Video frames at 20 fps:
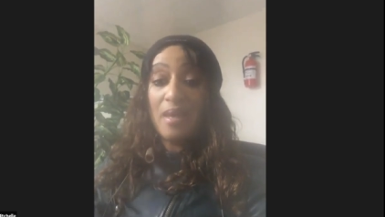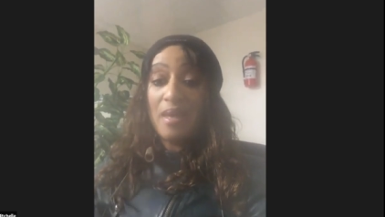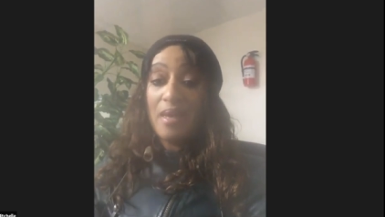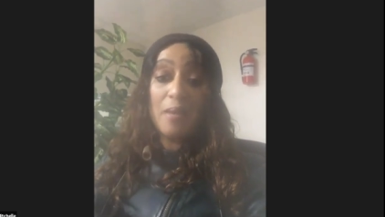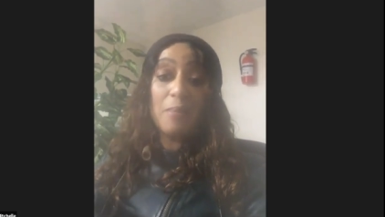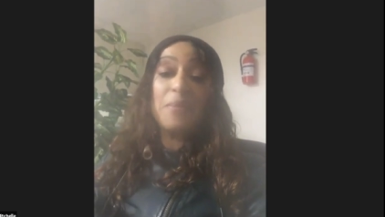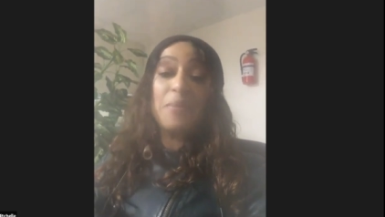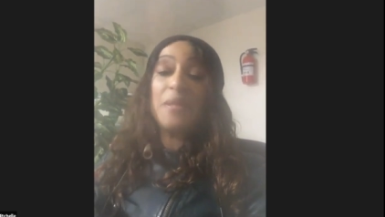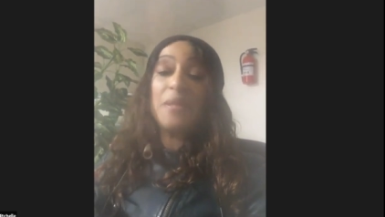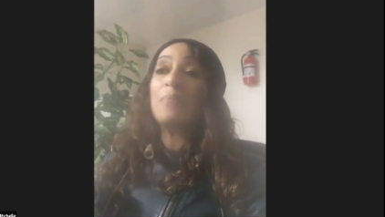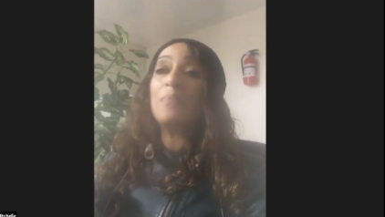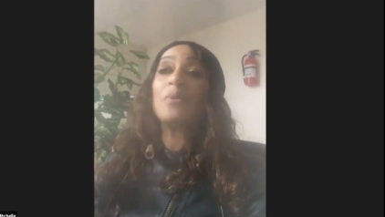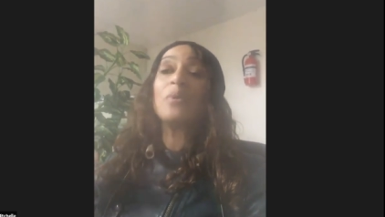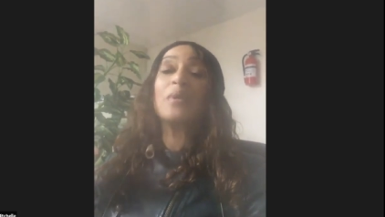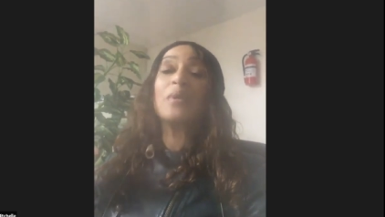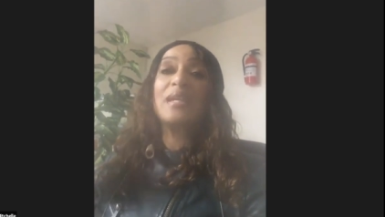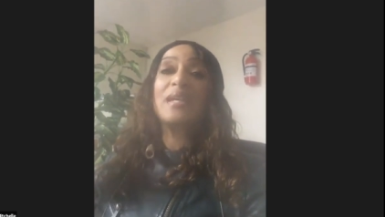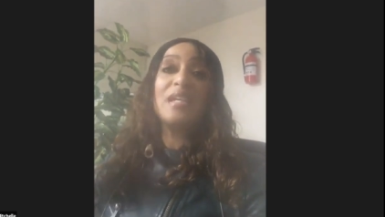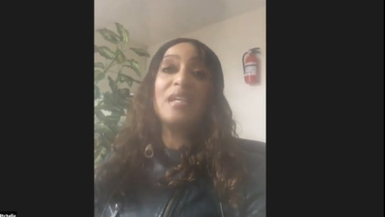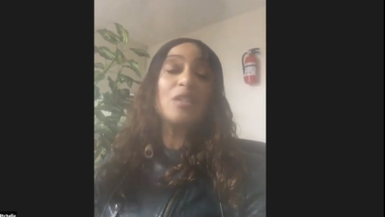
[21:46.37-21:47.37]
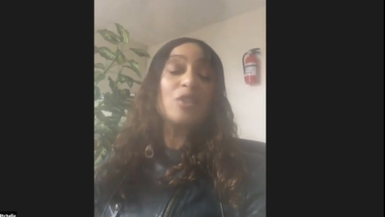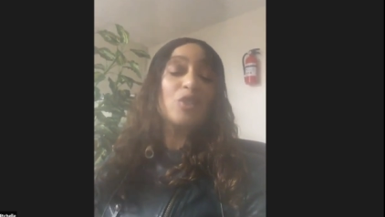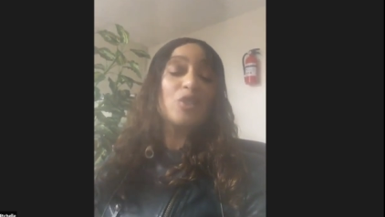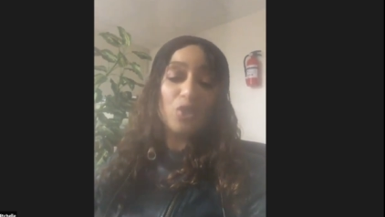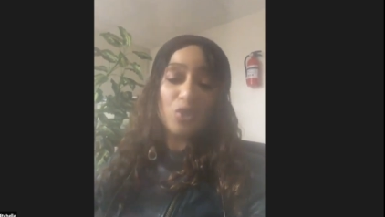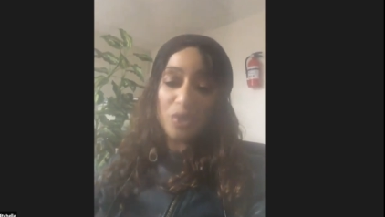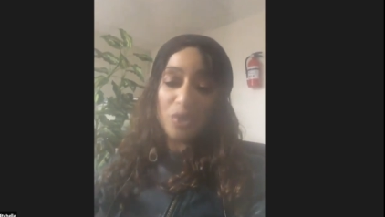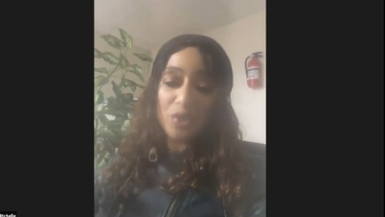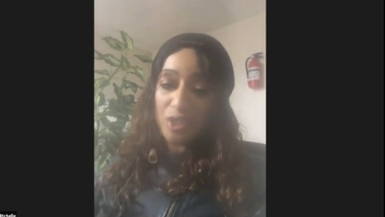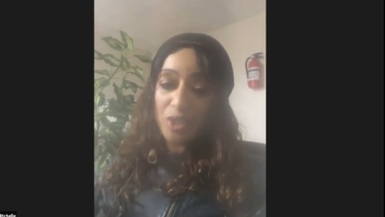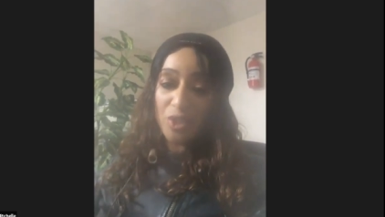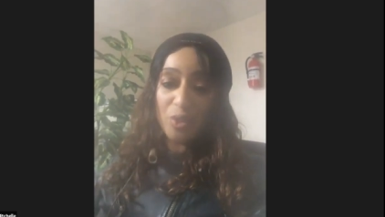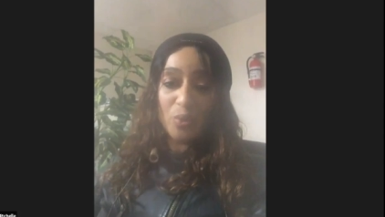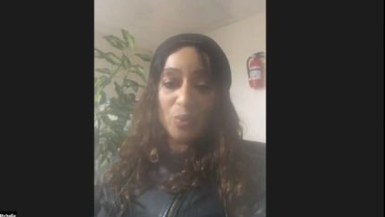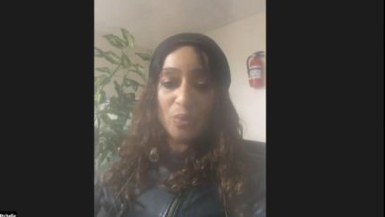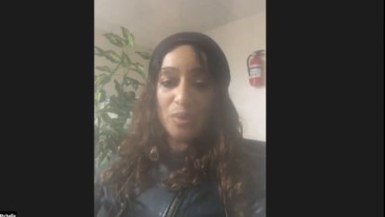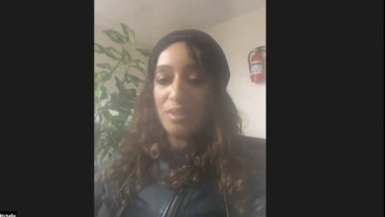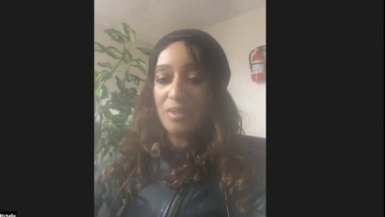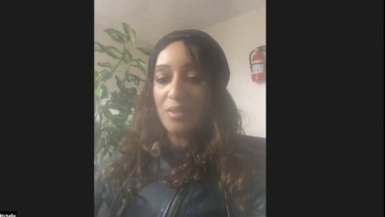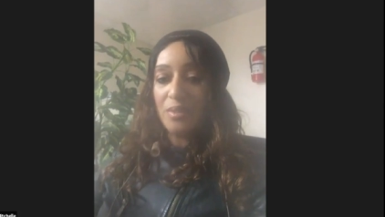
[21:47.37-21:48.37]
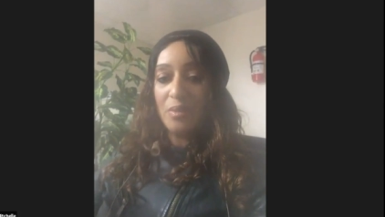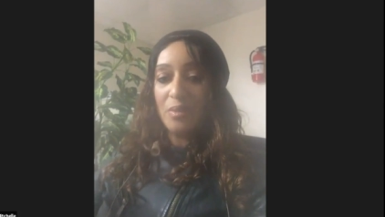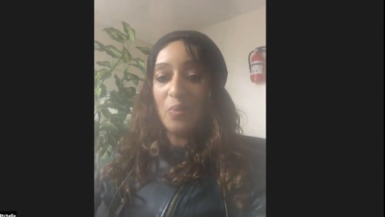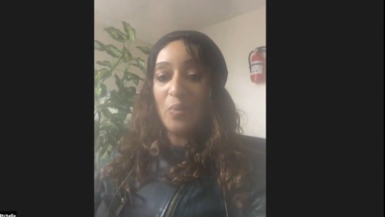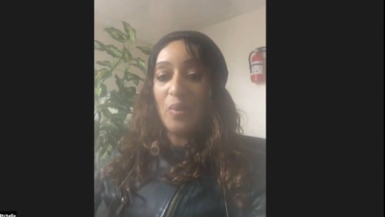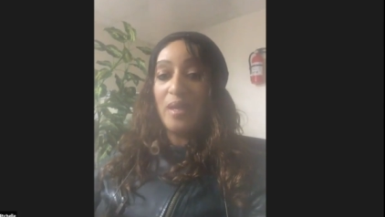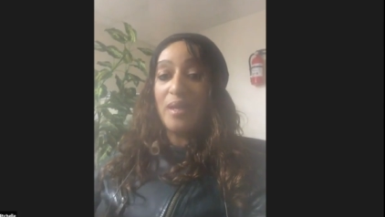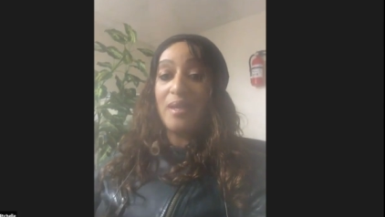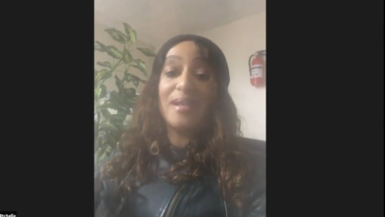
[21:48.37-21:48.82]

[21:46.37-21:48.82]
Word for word: And people can't treat you a certain way,